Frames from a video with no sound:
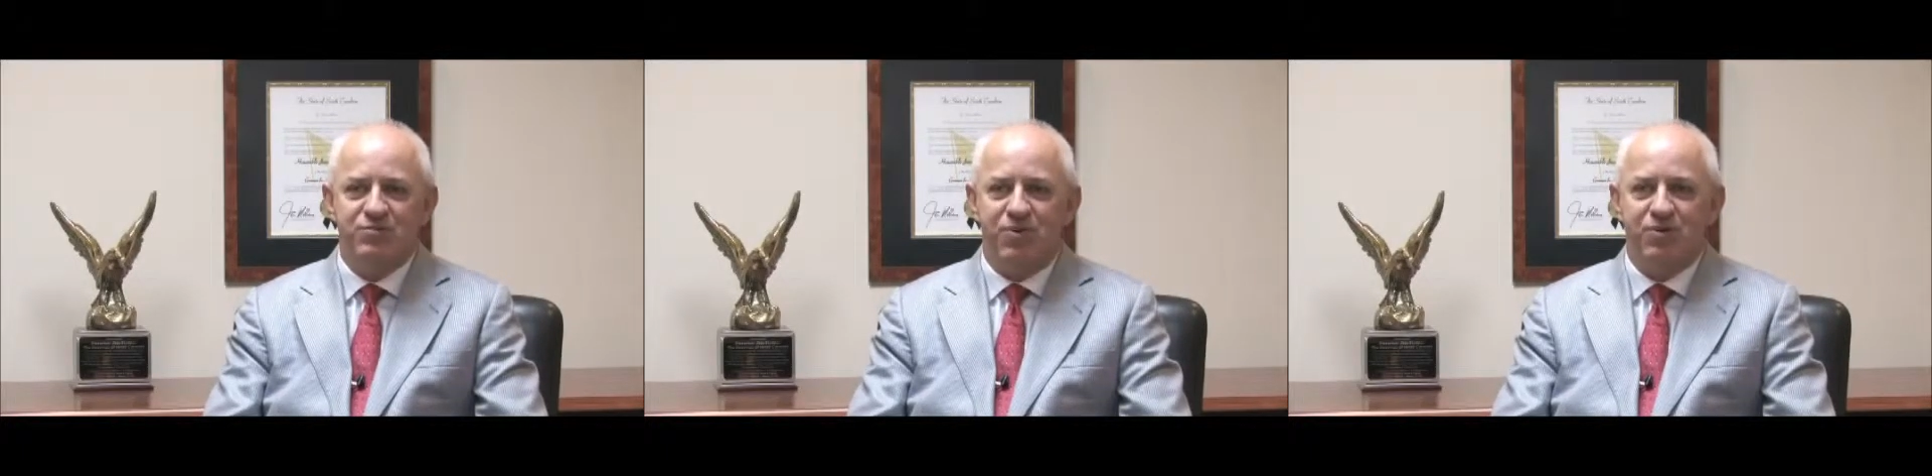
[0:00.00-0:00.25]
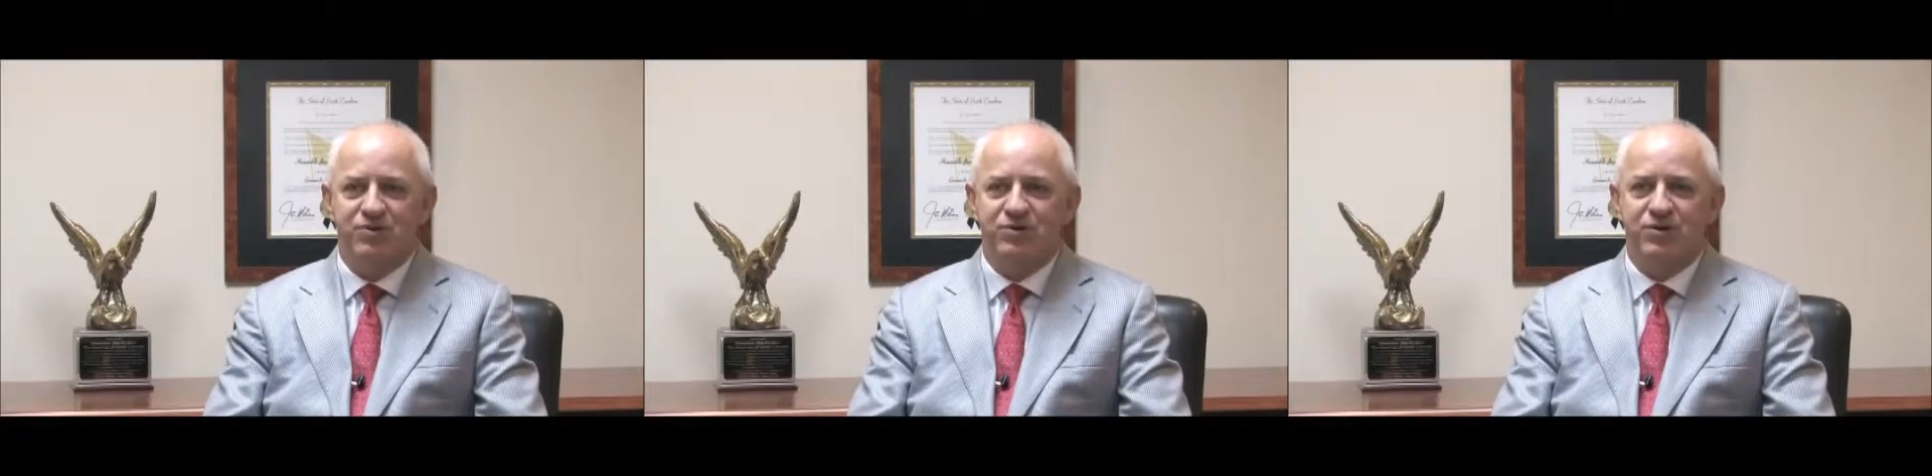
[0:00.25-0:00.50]

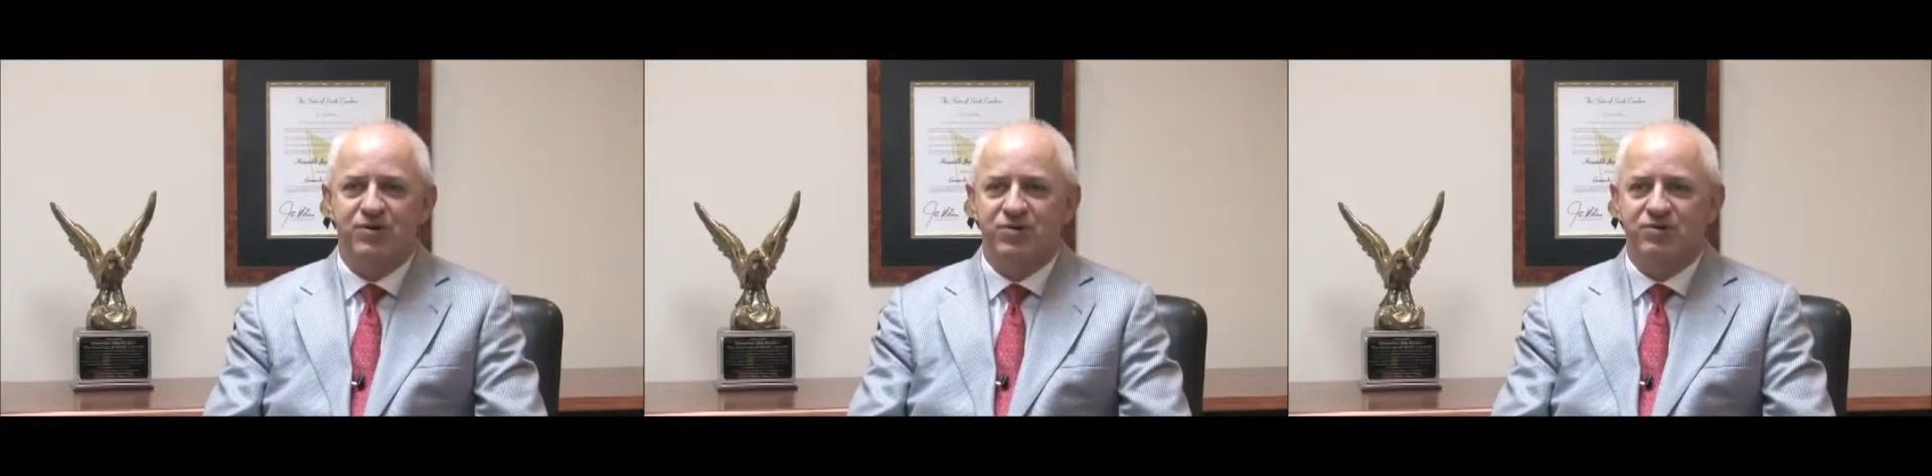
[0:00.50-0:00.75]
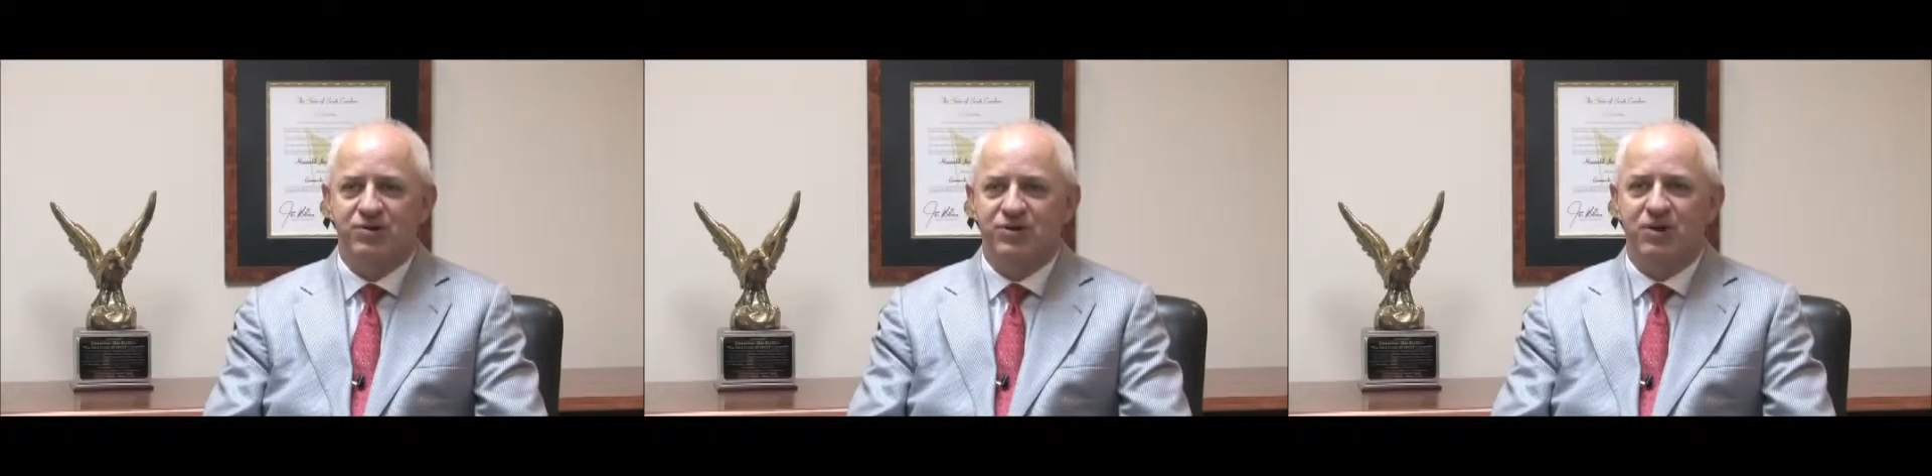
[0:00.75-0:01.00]
person
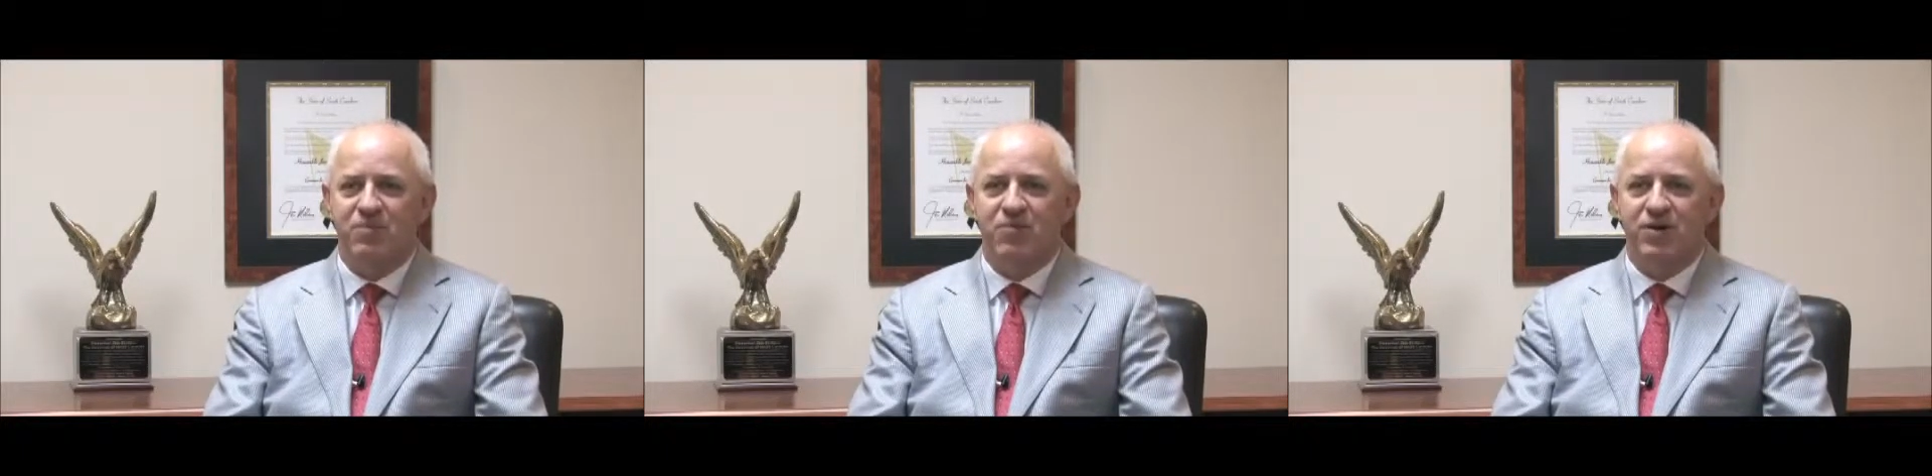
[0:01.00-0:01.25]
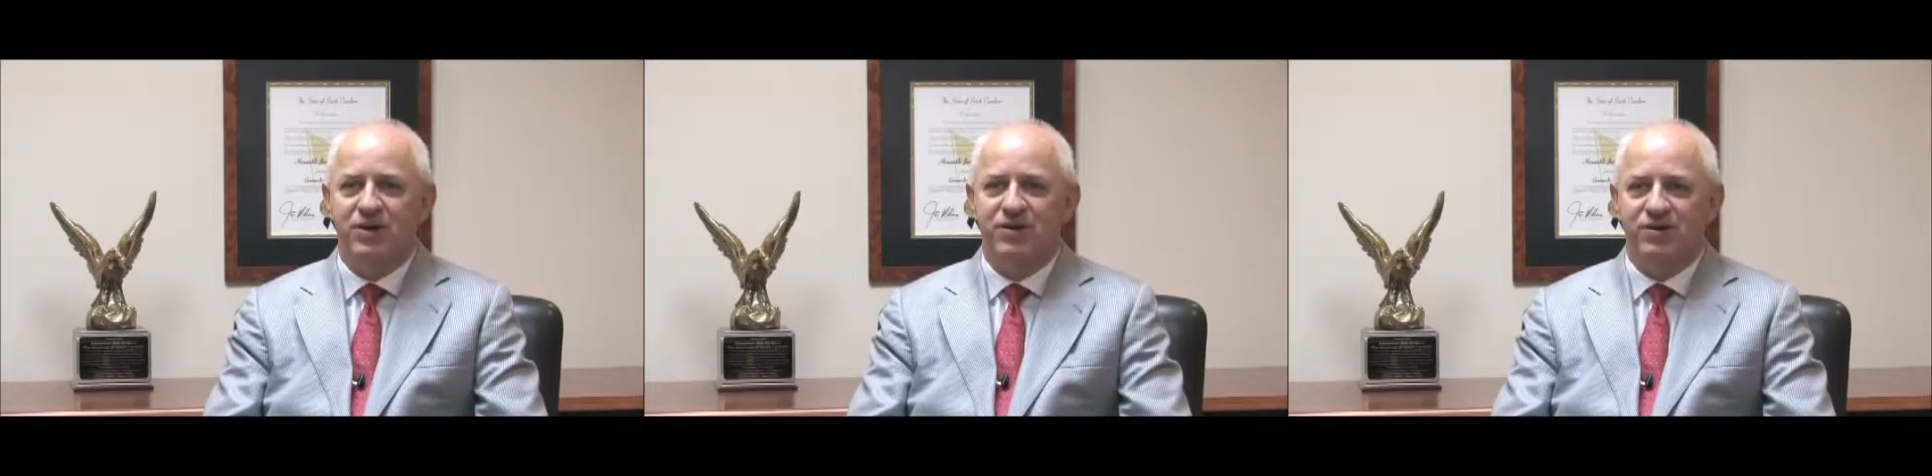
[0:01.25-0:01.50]
or to
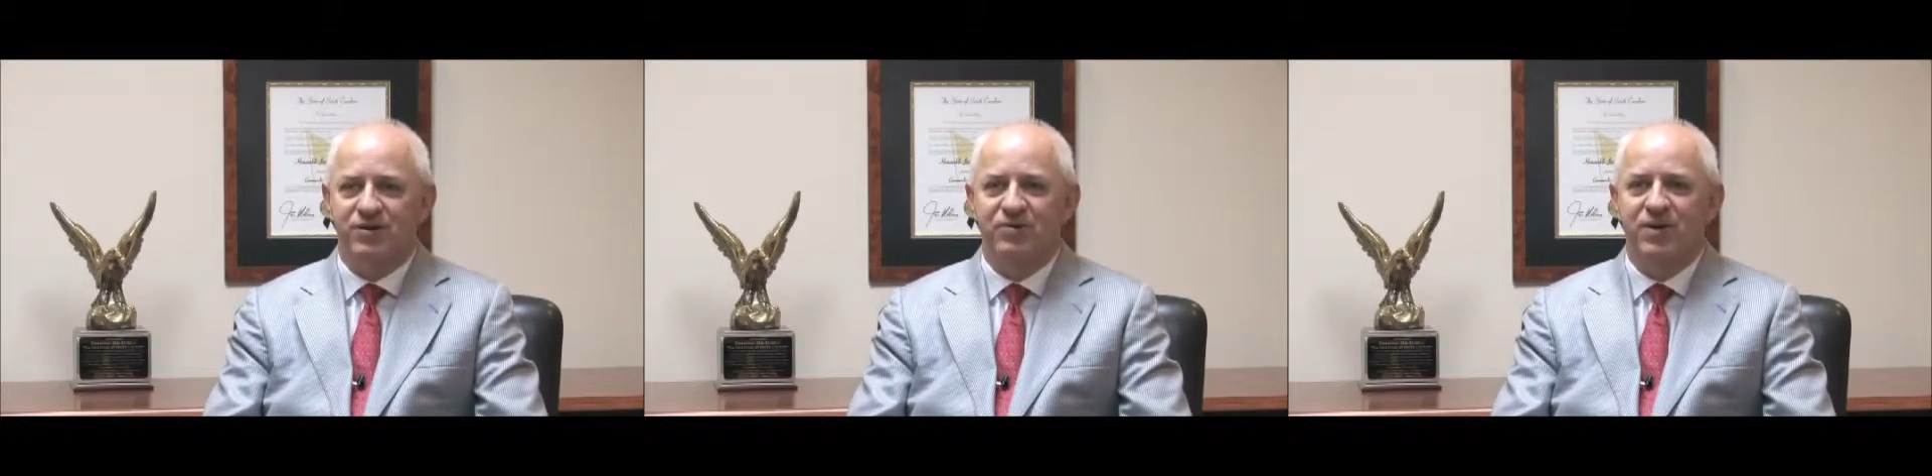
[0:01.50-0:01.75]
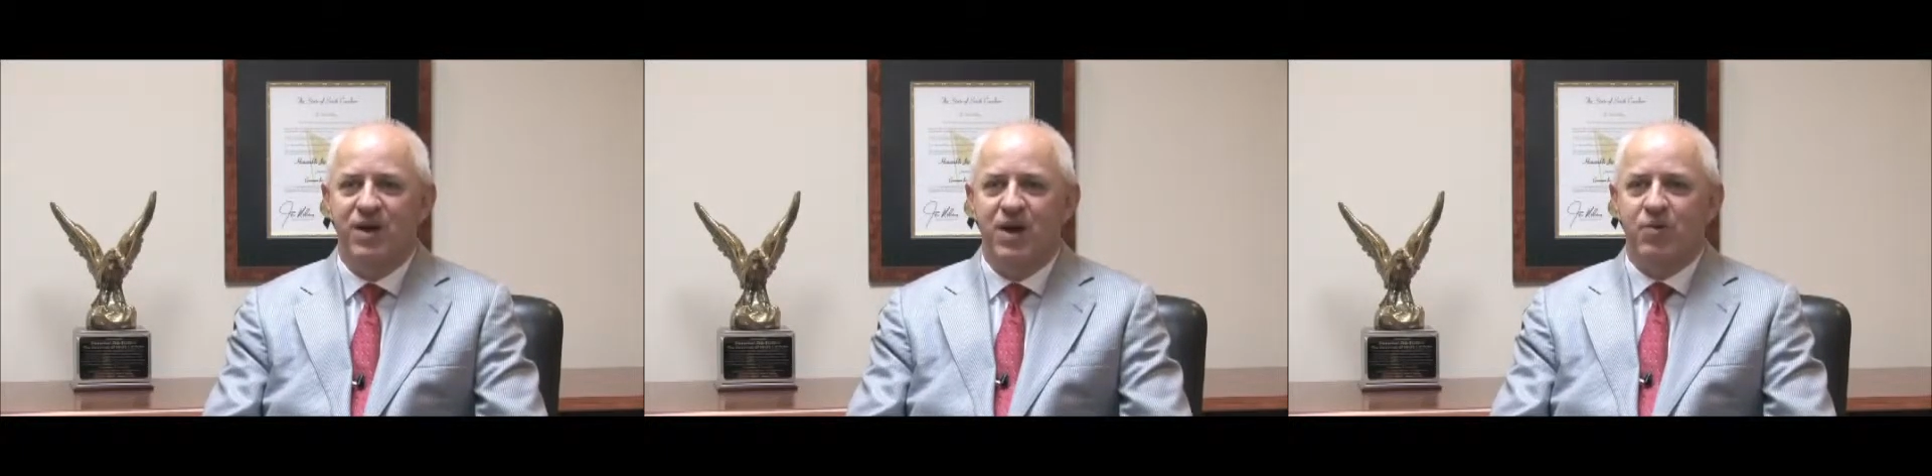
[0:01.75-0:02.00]
someone who